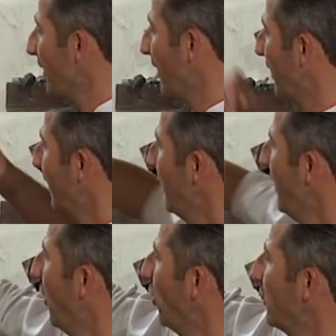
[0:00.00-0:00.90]
are
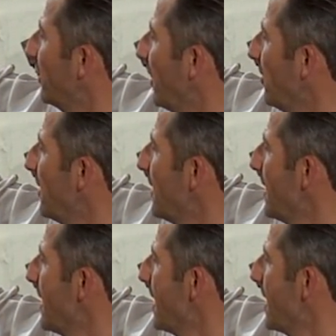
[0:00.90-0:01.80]
over now,
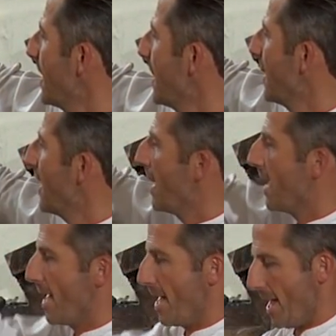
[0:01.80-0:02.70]

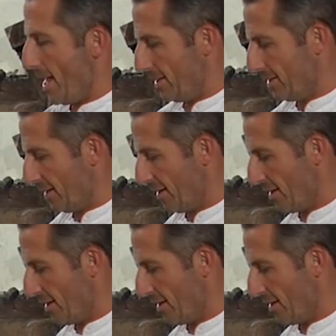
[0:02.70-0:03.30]
and